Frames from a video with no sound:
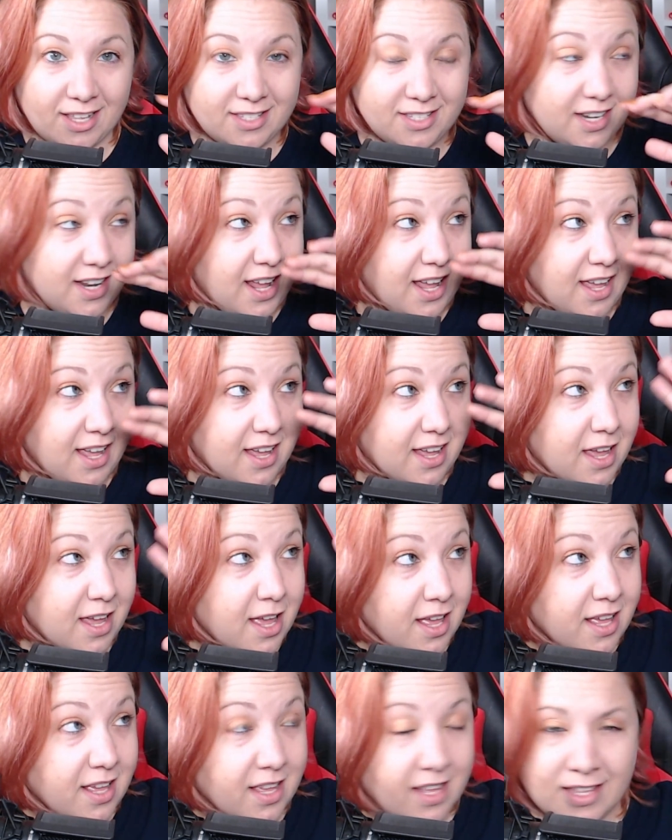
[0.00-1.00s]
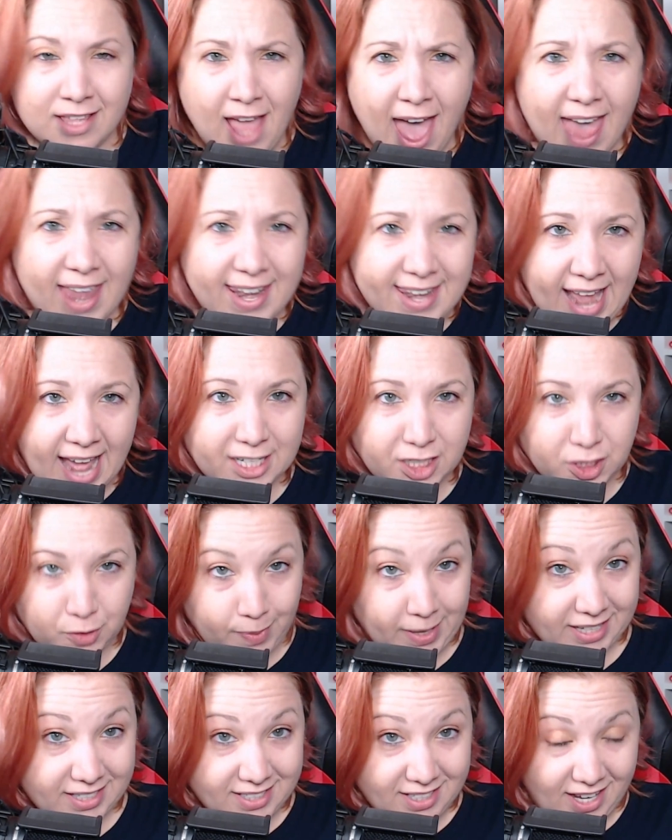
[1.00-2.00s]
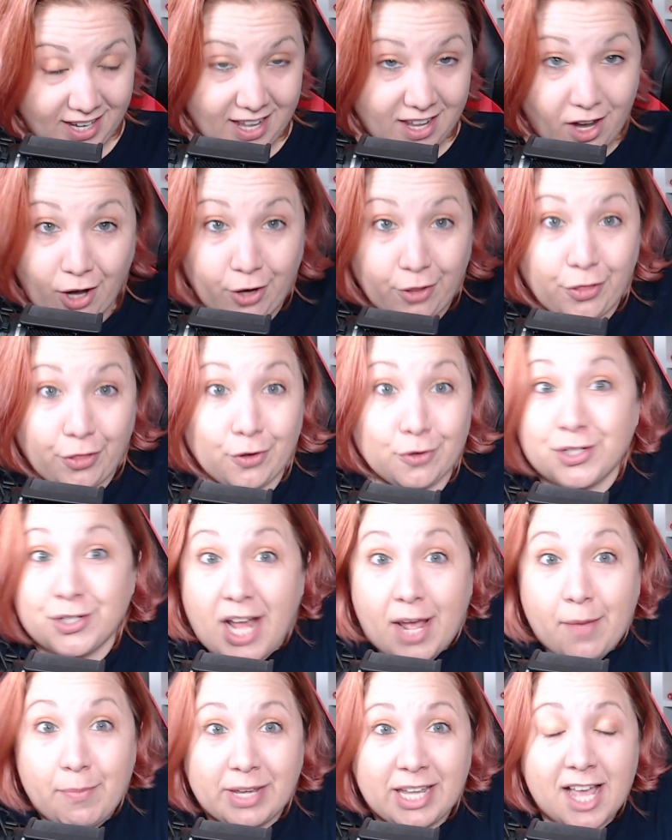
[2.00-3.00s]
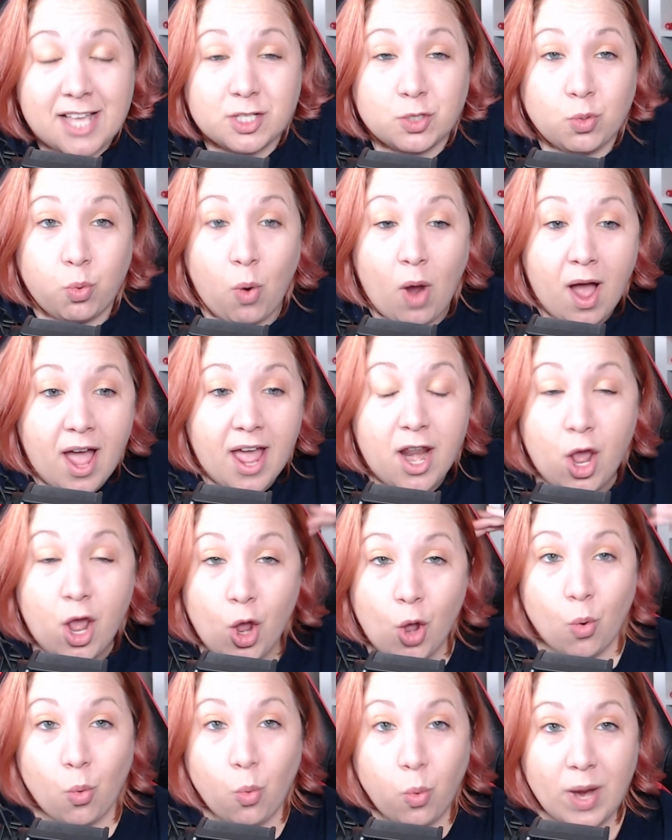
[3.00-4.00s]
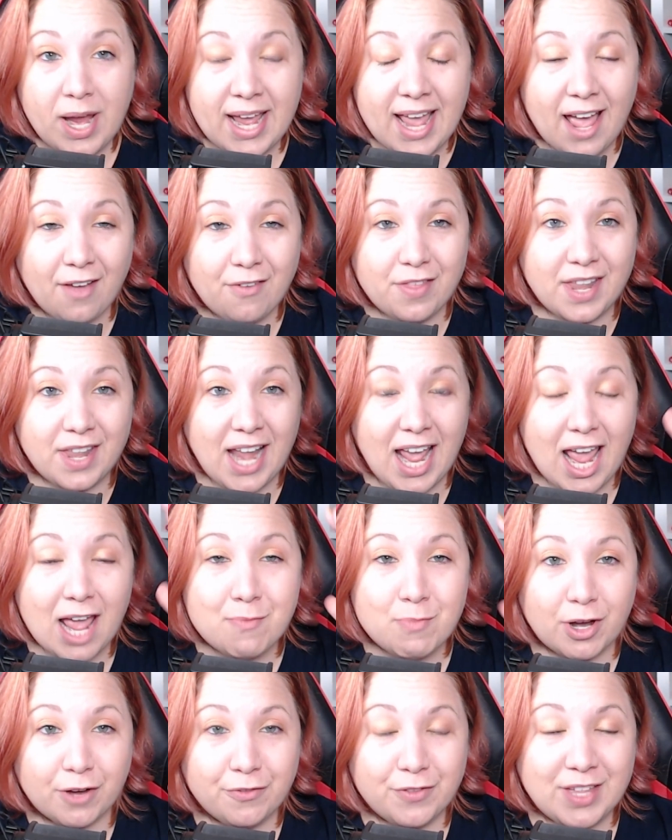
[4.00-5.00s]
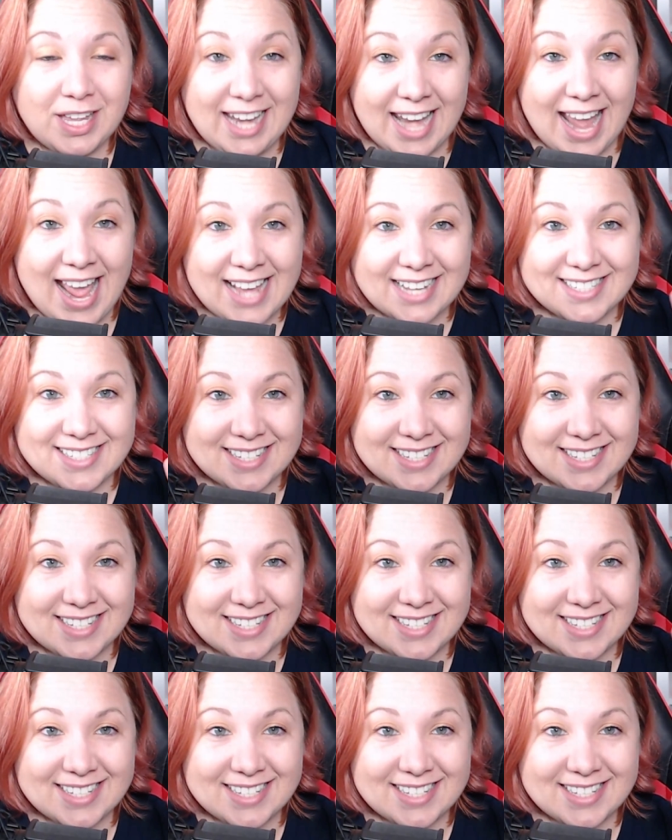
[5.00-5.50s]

today. Yeah, not expecting it on a Thursday, but guess what? We have the name of the next